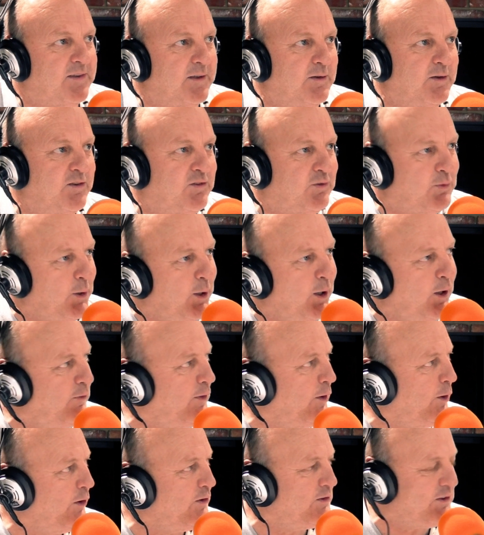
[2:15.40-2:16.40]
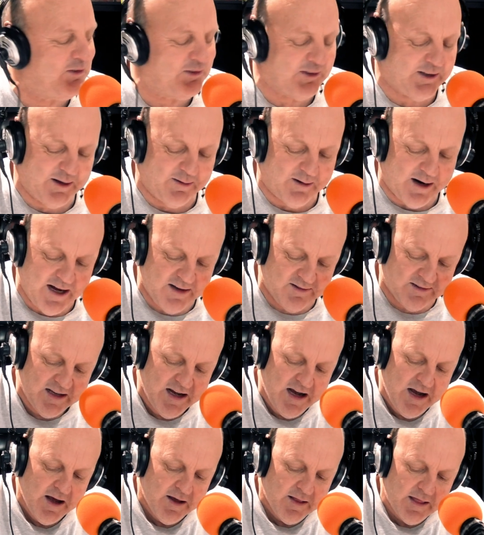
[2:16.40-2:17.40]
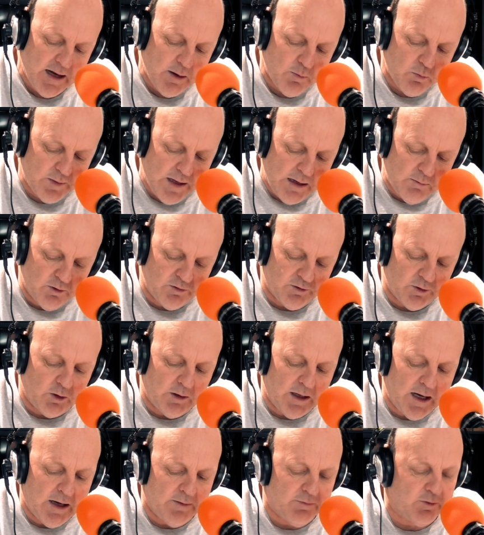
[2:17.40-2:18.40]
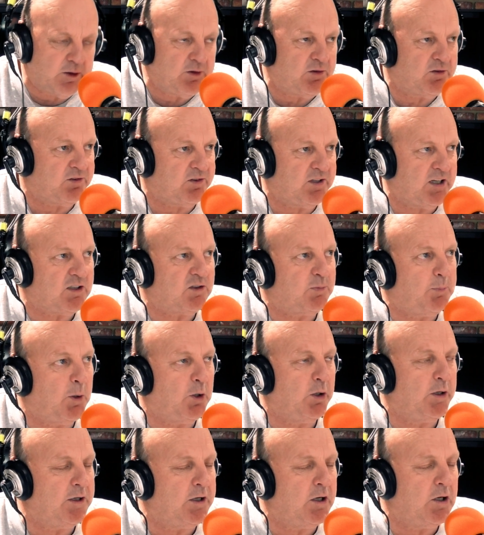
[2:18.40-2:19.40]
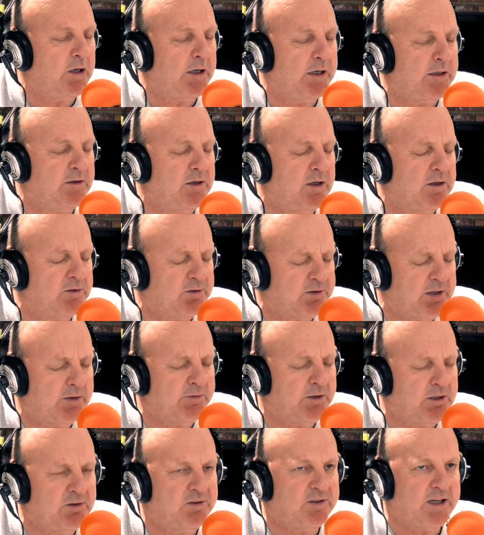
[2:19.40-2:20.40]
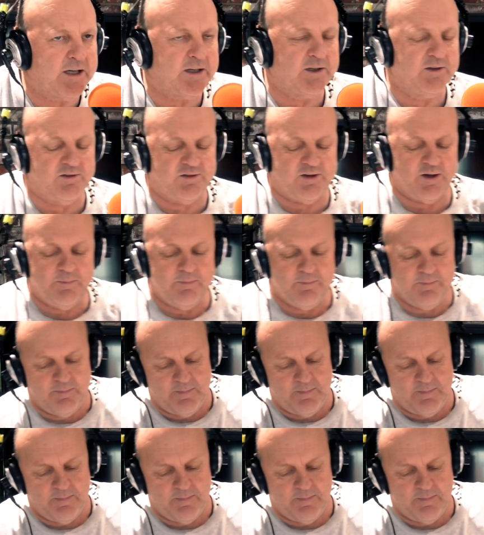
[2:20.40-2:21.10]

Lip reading: There was 12 horses in the race. That was all over in 6.97 seconds, Jim.